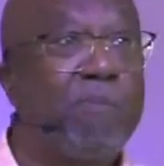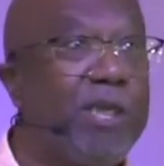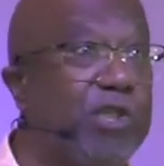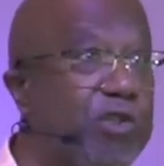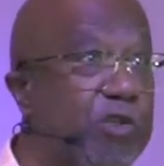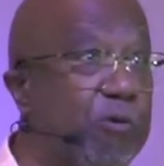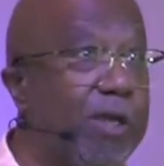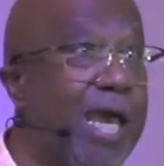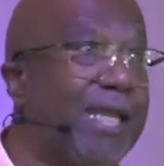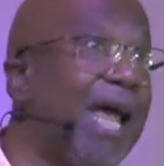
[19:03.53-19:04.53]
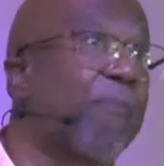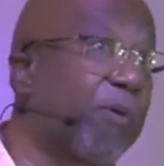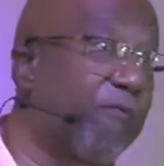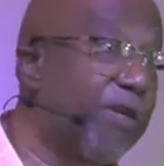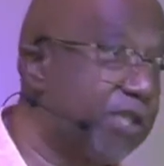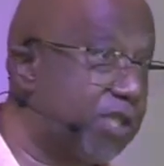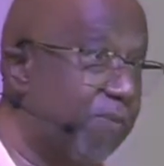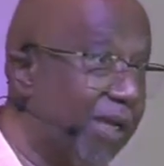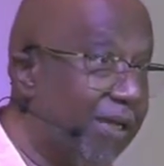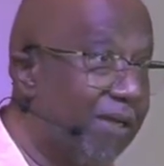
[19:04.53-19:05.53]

me to do it and not prevents me,